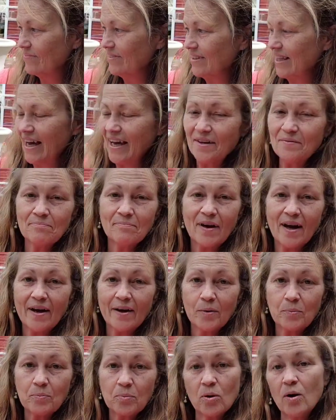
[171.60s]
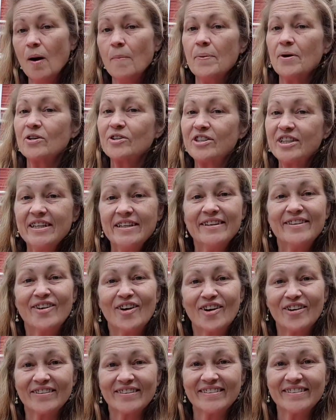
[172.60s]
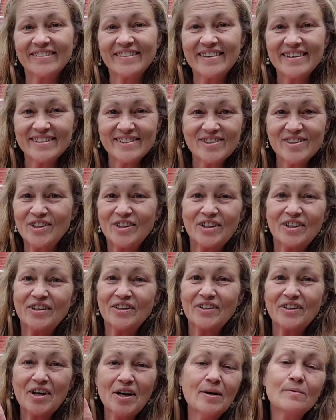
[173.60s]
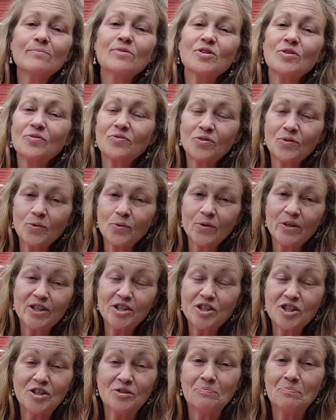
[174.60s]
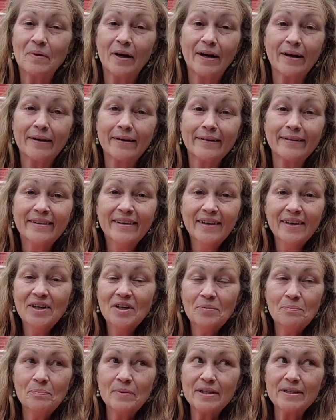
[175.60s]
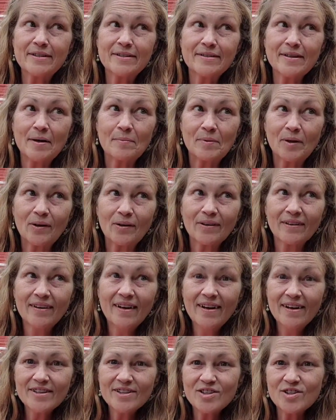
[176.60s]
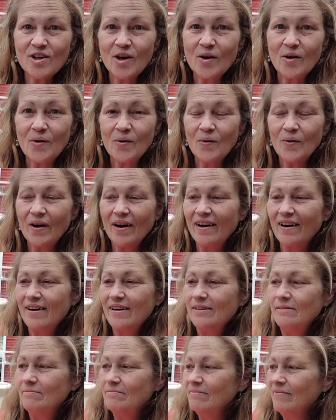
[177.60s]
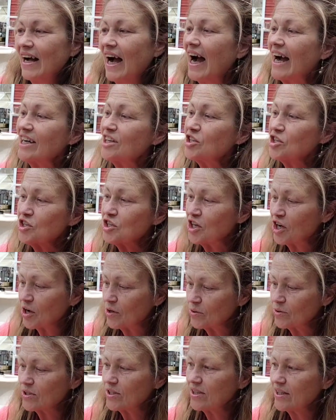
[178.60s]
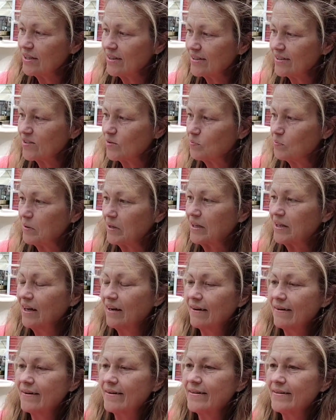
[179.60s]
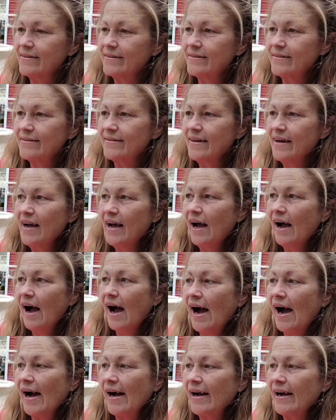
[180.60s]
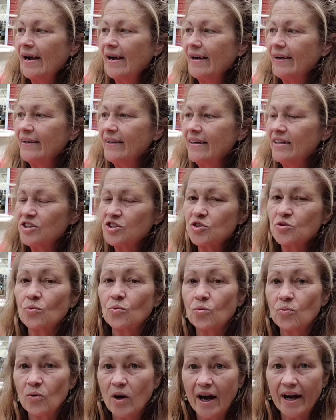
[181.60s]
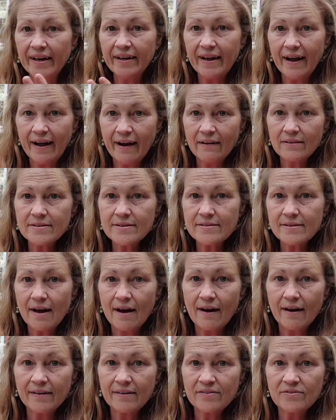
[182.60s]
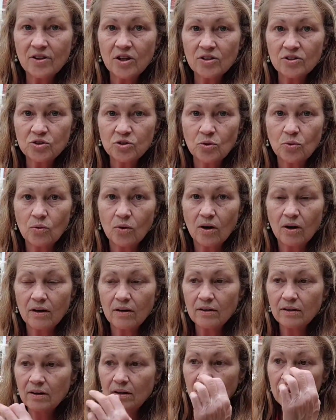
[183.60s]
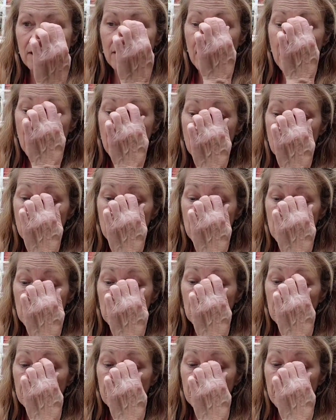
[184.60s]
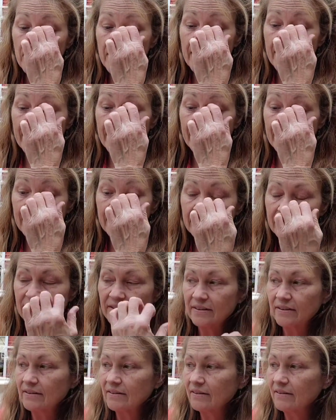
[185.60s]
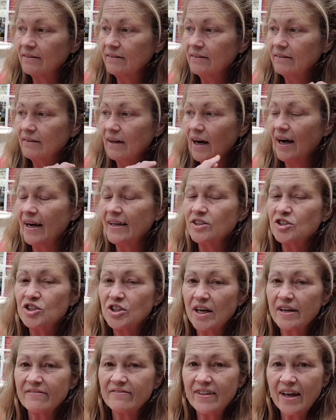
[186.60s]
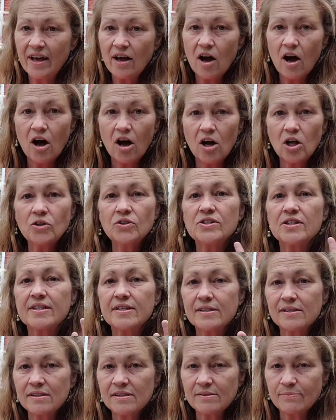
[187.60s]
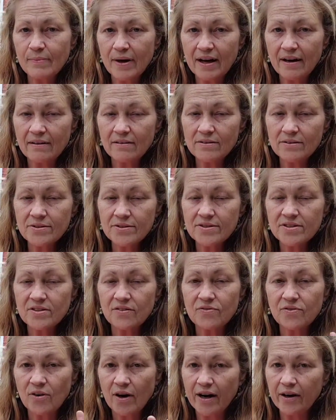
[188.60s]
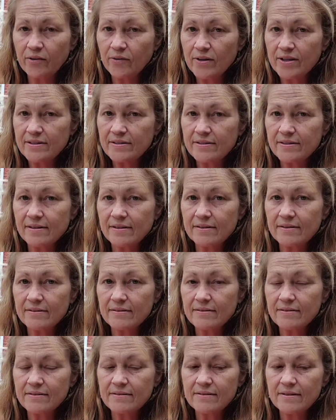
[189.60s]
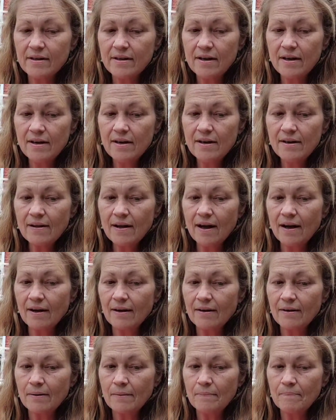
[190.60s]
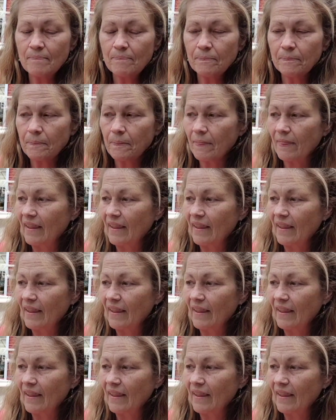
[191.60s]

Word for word: that my proper tea garden is going to come to fruition by midsummer. So um, I chose this because I it's right outside of our door. Um, and I just, that all the smells, the fragrances, um,